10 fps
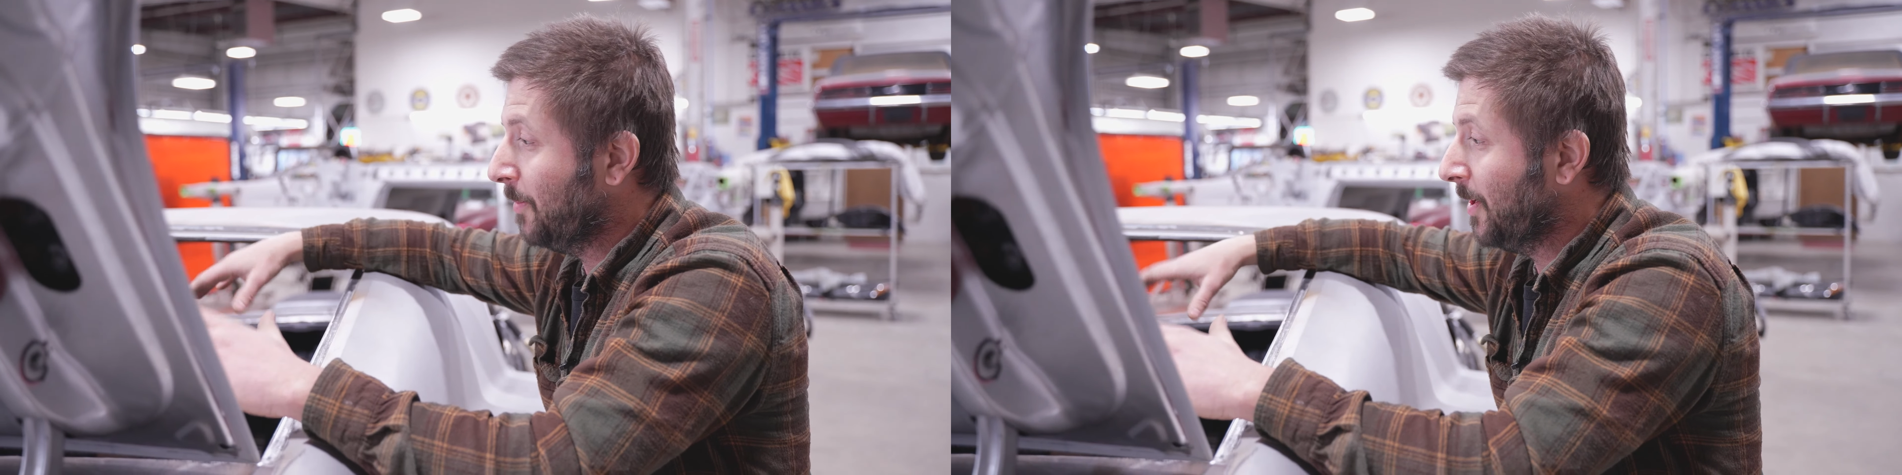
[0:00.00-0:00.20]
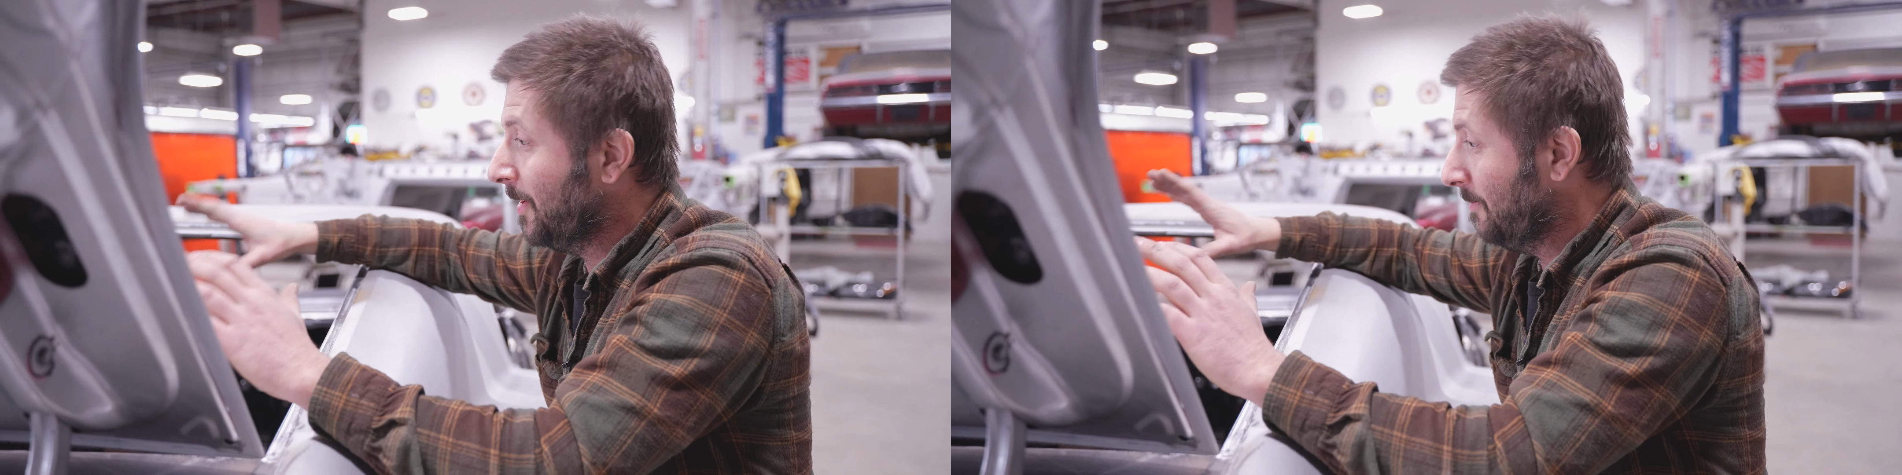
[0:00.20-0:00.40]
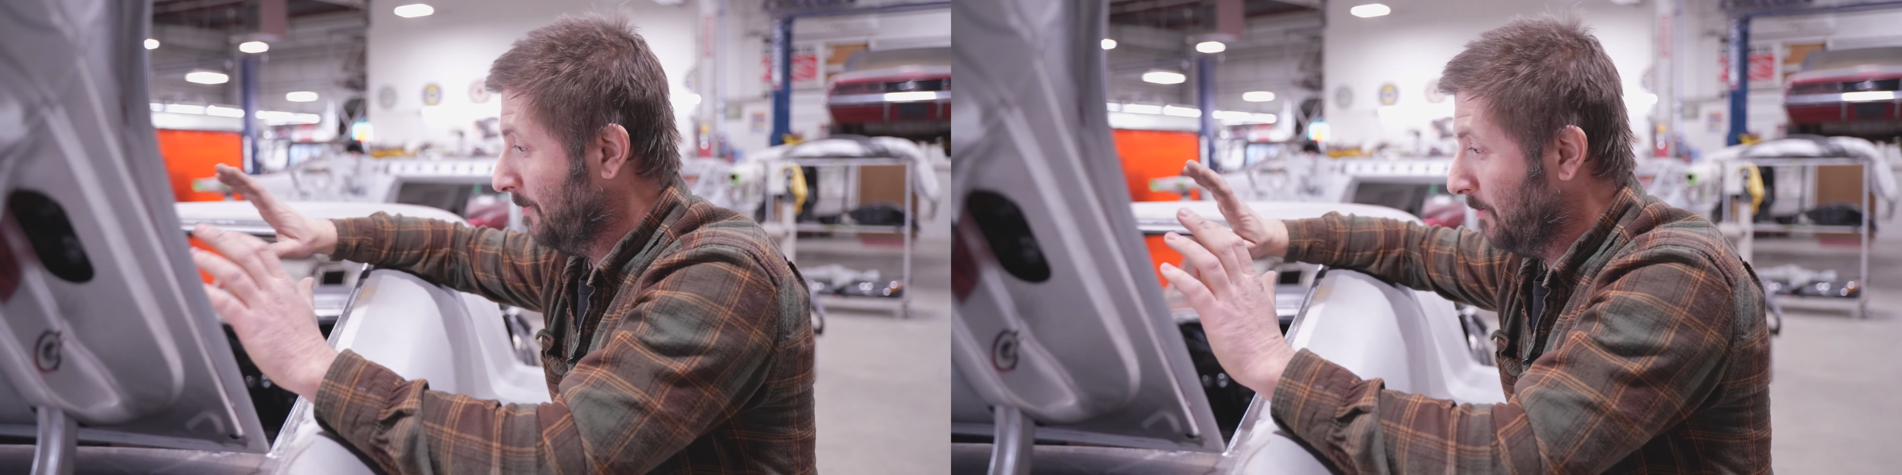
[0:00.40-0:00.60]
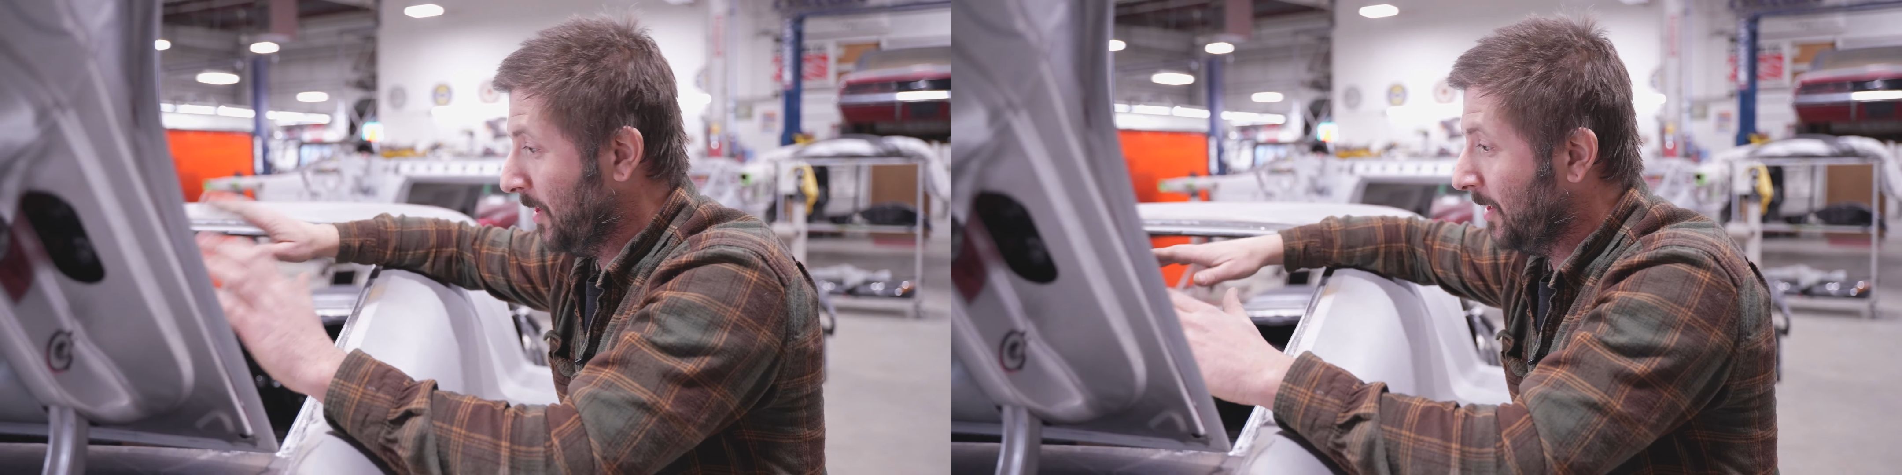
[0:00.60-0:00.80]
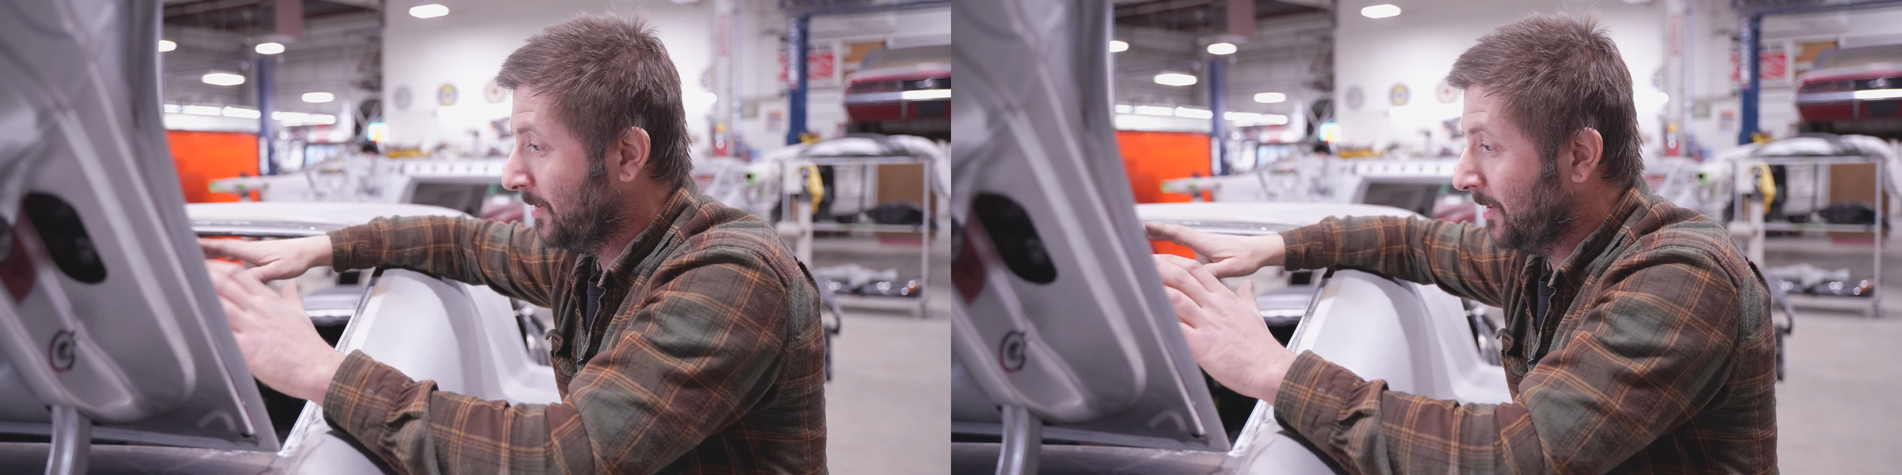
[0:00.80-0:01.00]
but
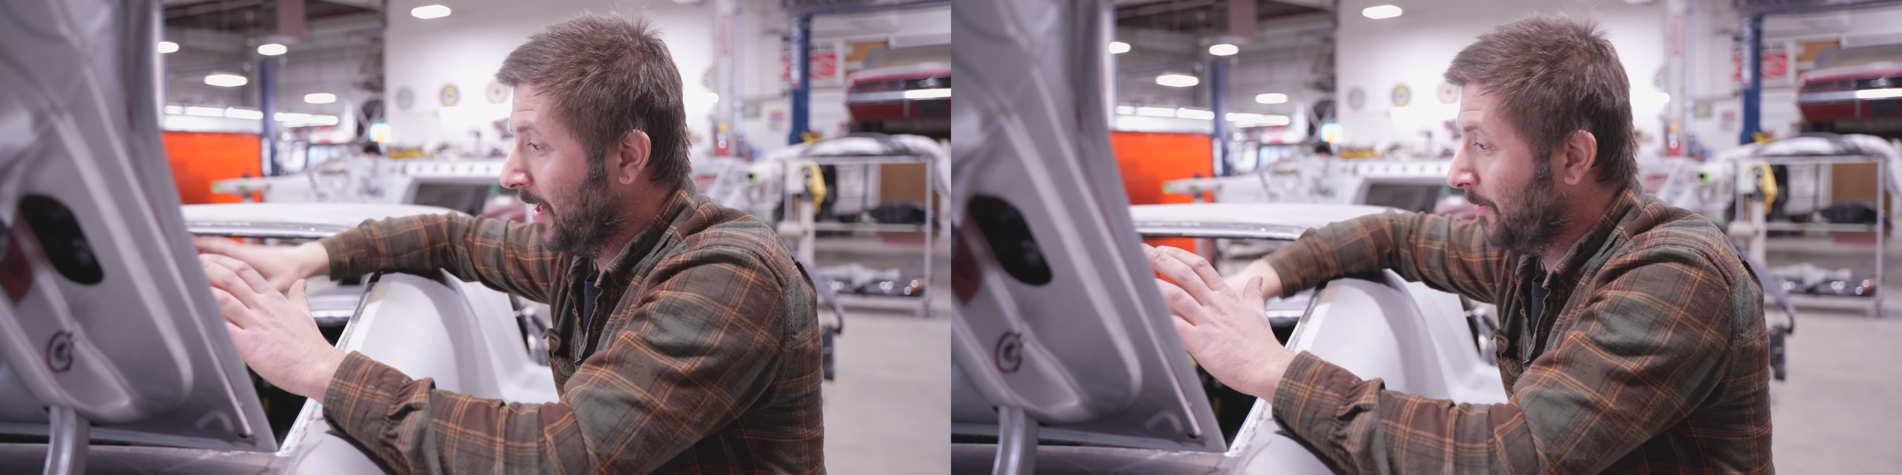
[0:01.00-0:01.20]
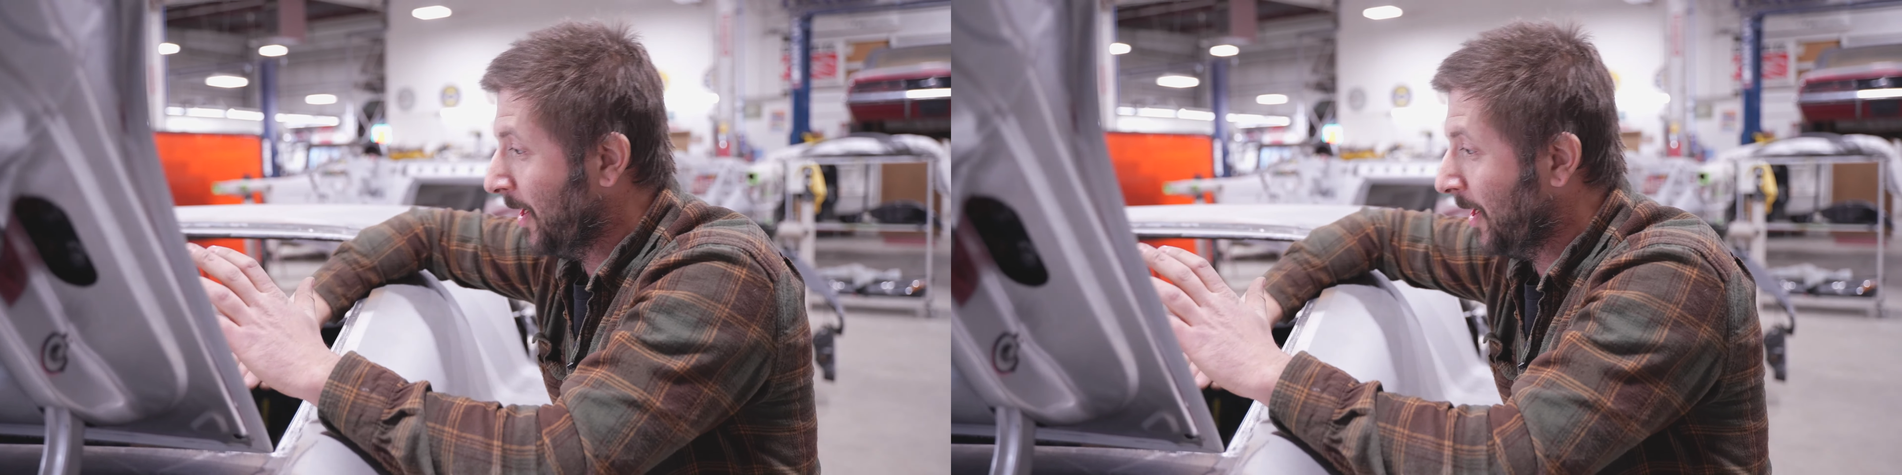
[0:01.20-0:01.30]
because of that,